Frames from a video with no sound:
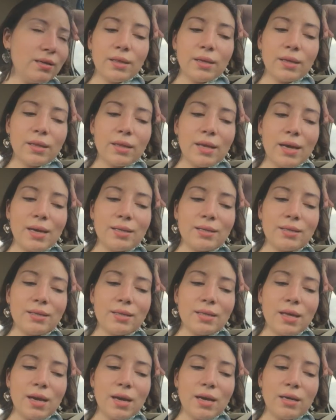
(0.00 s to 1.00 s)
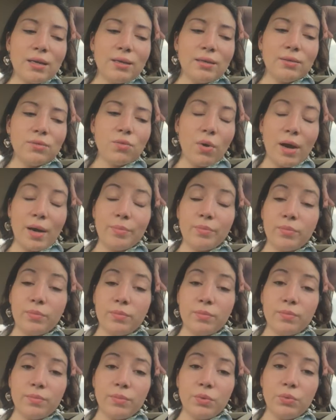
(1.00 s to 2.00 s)
Like, that's not why
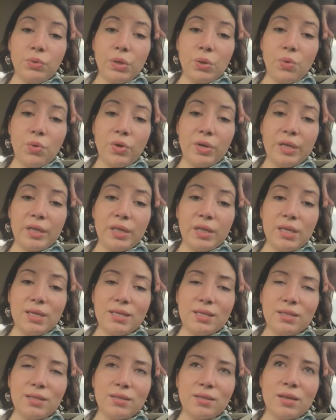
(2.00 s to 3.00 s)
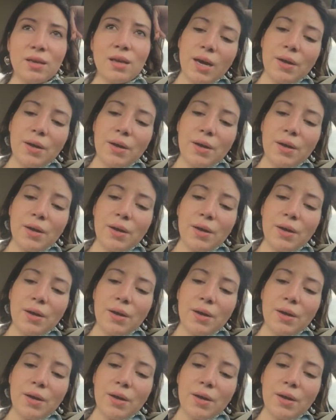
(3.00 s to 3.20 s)
I'm recording this.